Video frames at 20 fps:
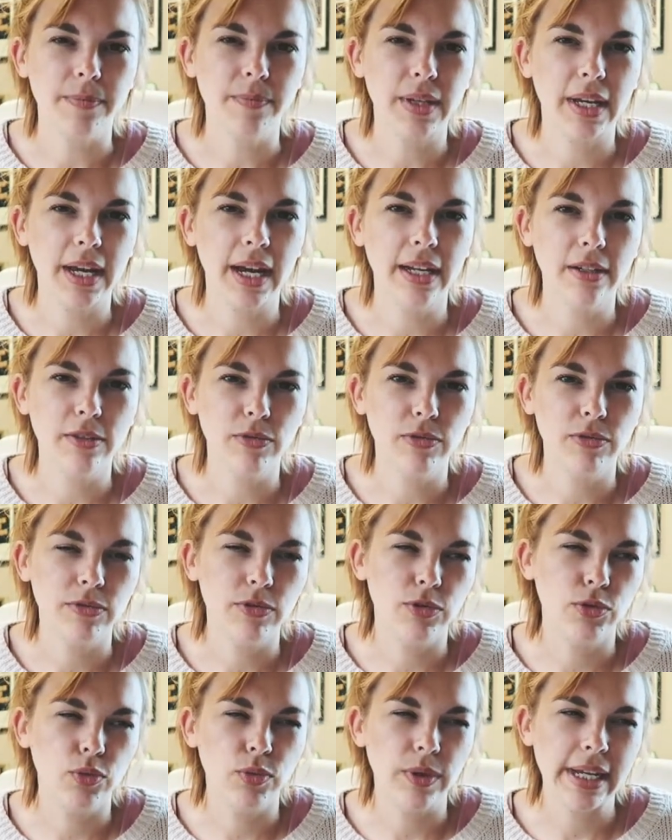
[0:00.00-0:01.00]
kind of
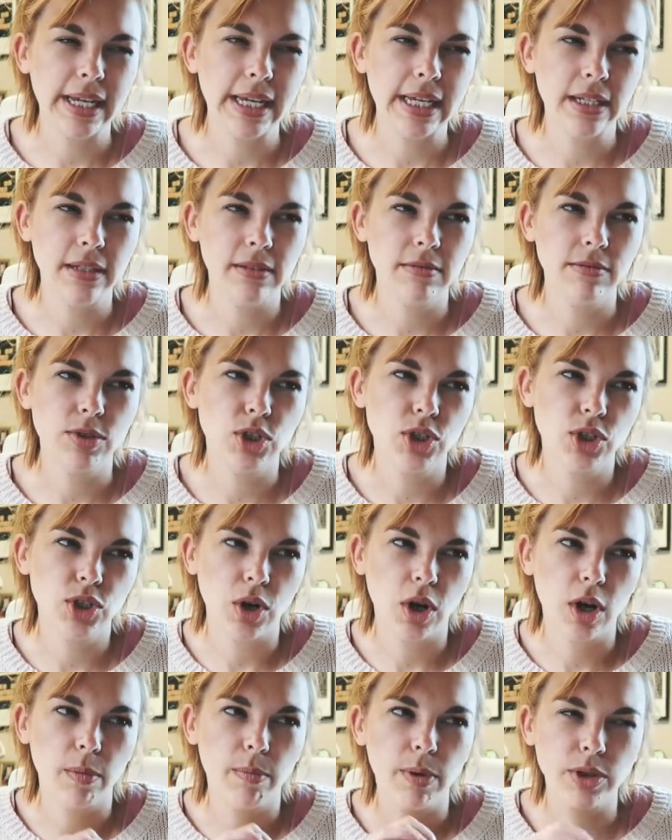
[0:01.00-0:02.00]
green
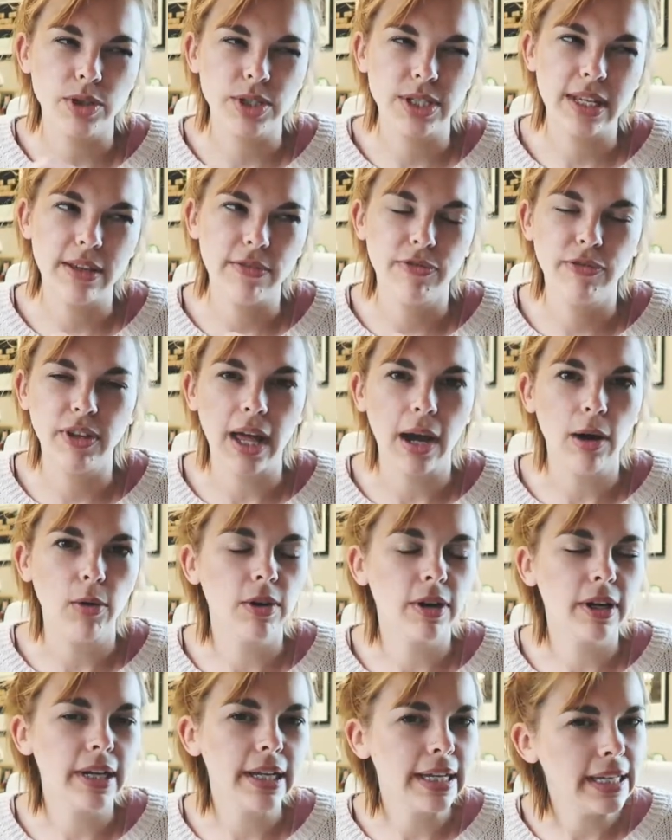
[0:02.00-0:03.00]
starbursty
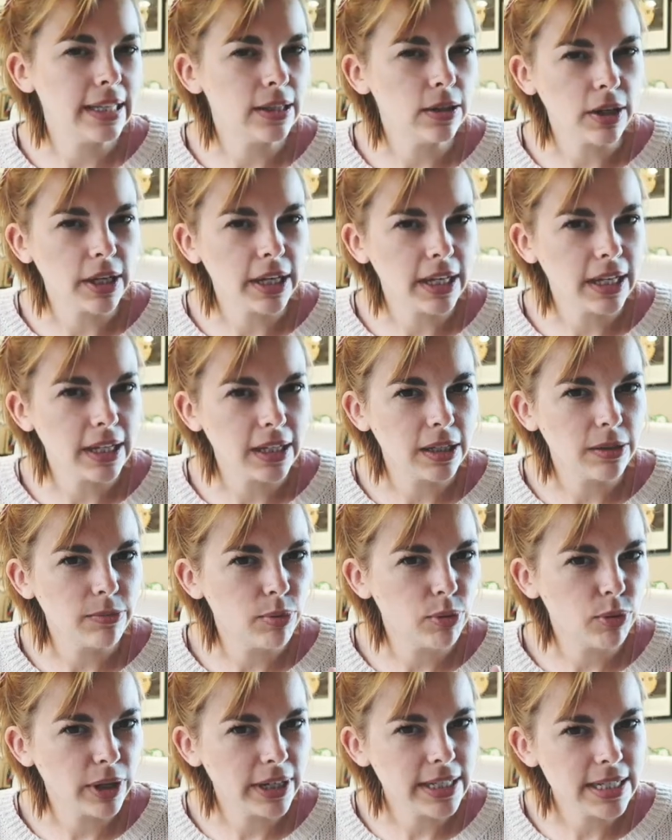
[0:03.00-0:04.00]
flowery looking
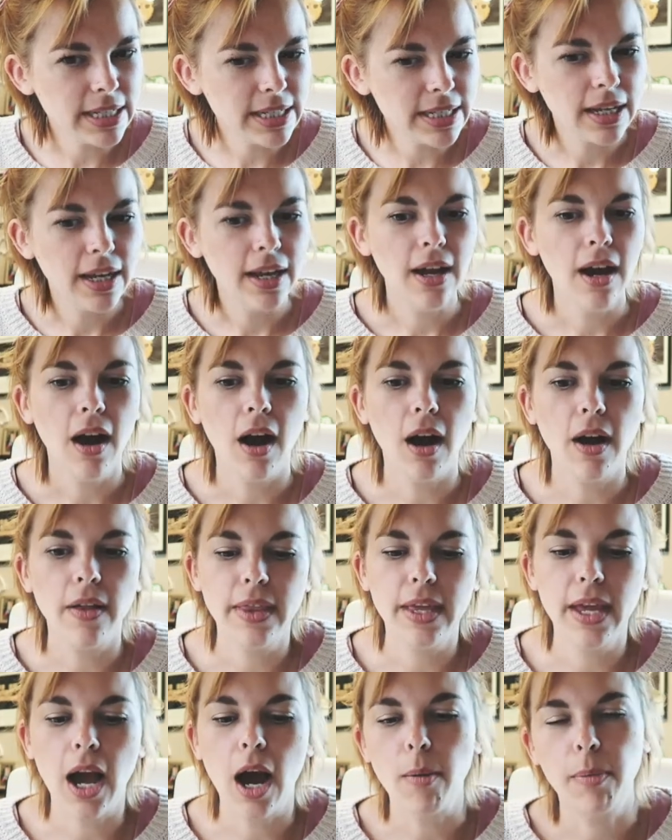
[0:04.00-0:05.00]
print on
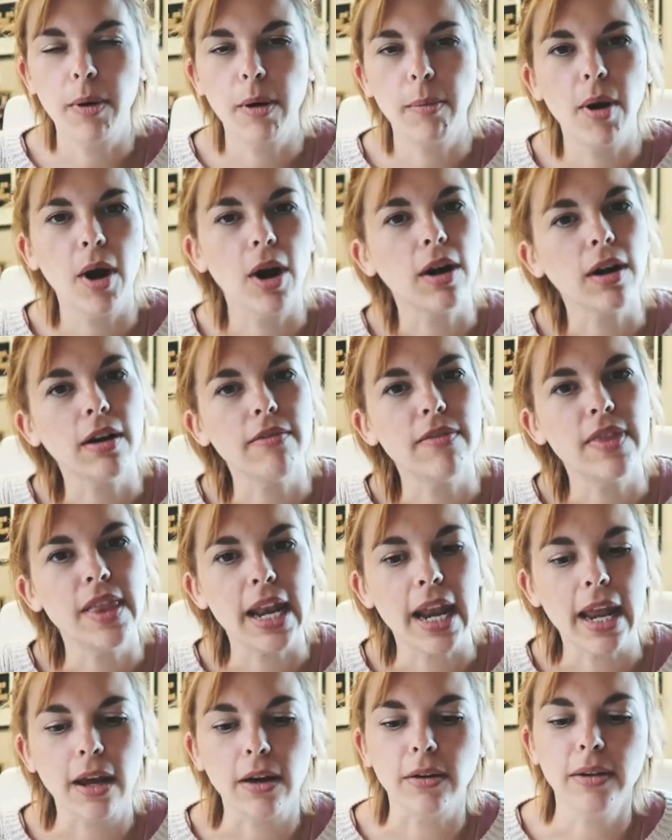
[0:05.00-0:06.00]
the upper part of the
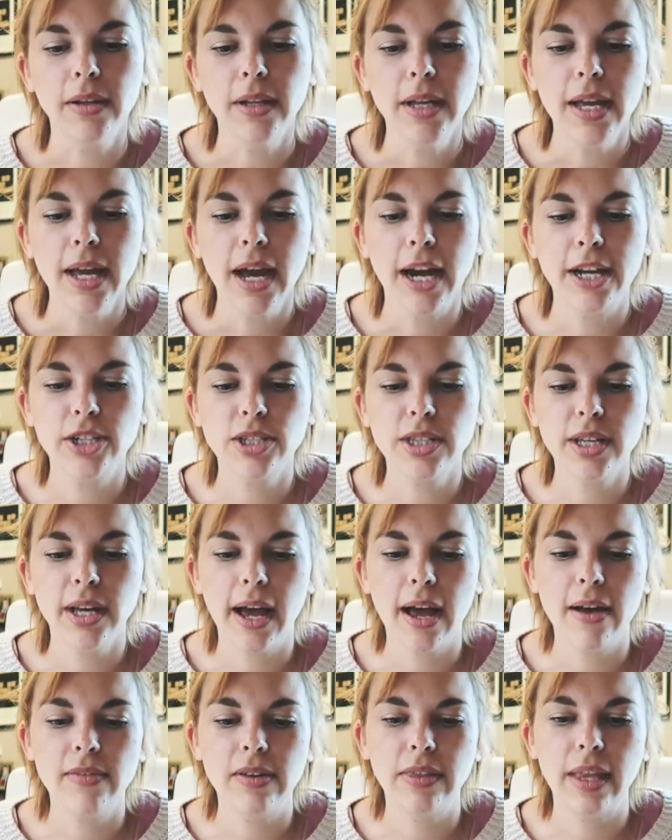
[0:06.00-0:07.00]
nail. I just thought
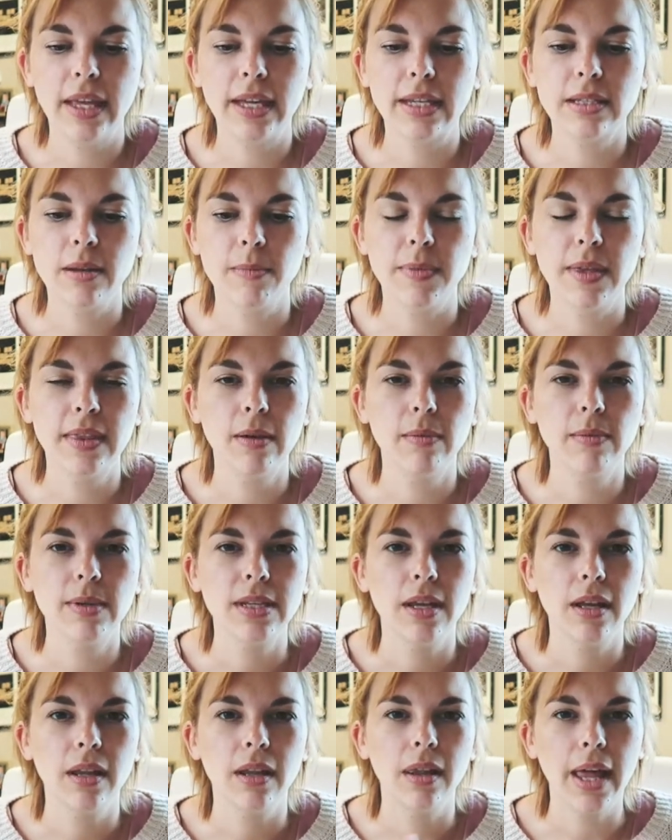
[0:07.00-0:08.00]
having like something that was
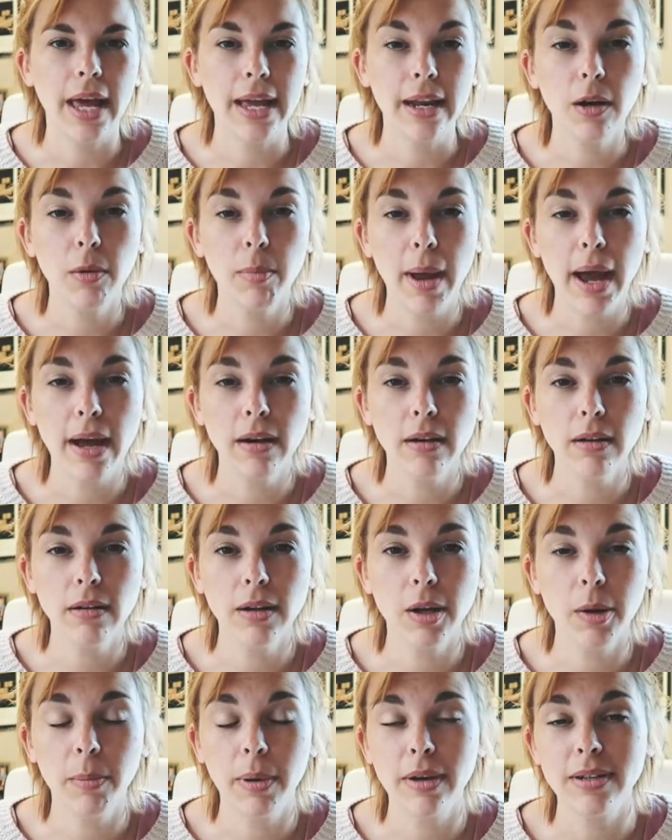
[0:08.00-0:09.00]
a lighter pattern
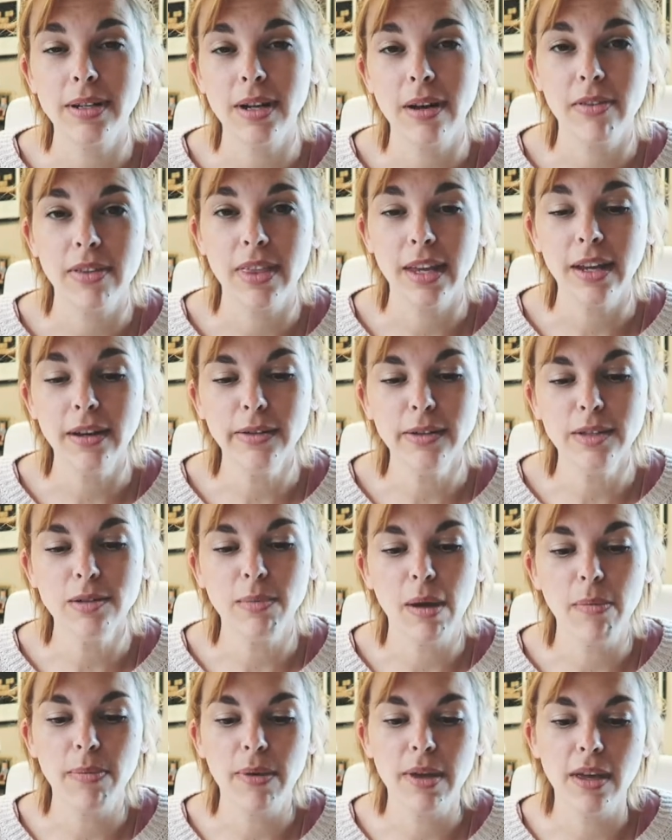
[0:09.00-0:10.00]
compared to everything else
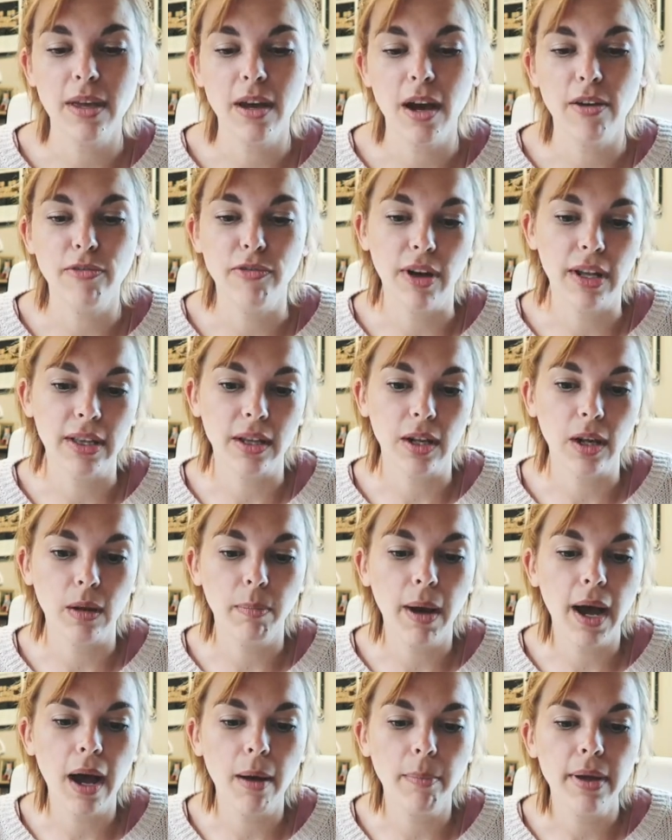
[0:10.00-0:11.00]
might be a fun little
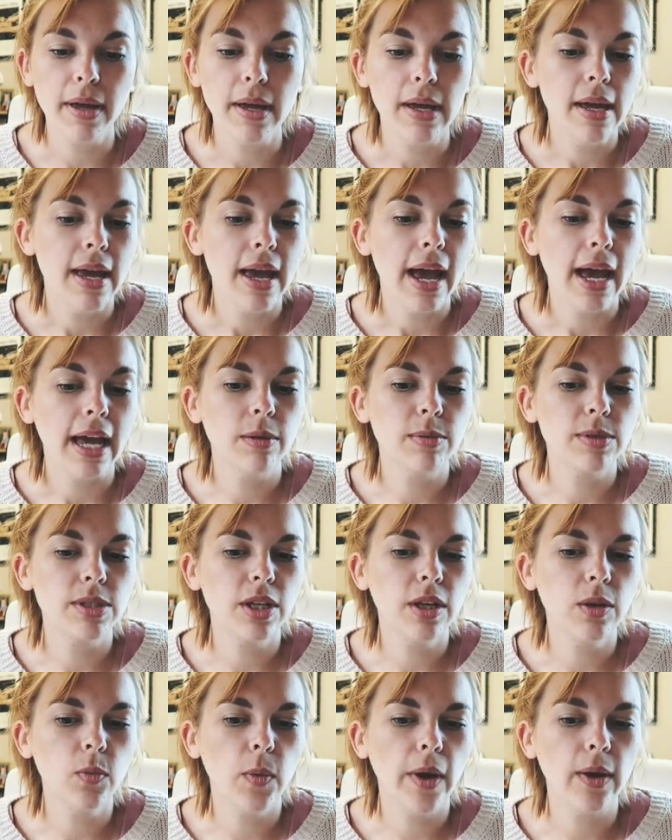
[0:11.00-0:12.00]
pop, and it was a
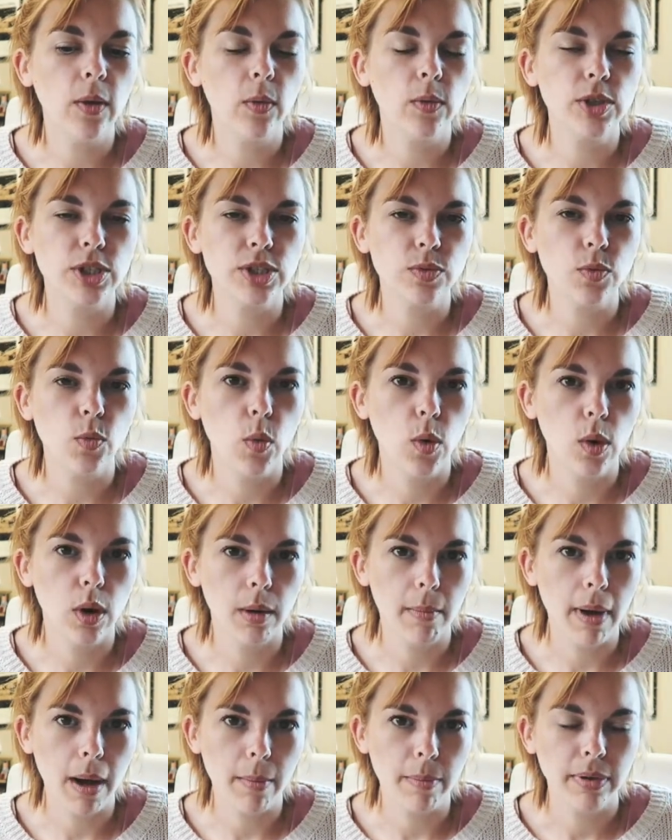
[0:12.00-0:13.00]
good way to just
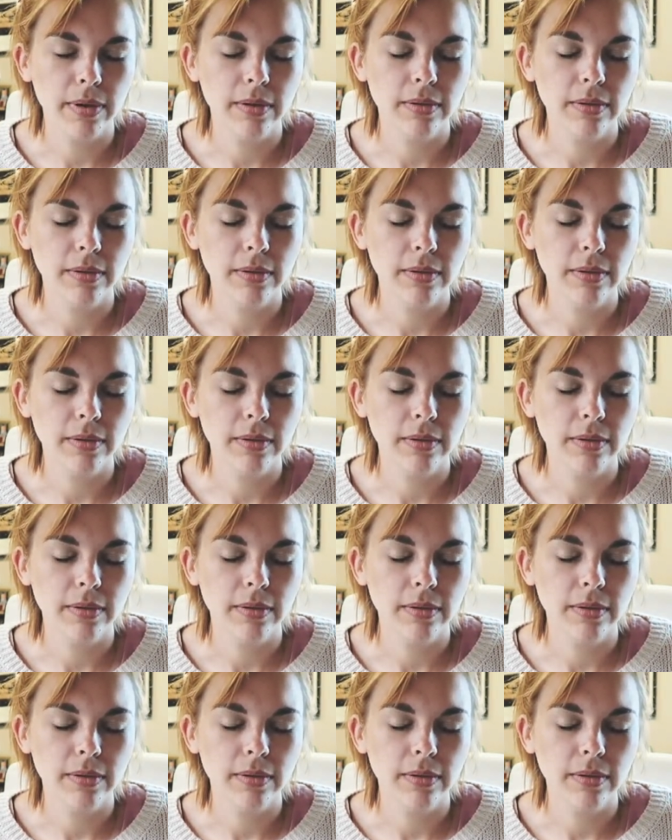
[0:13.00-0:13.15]
warm up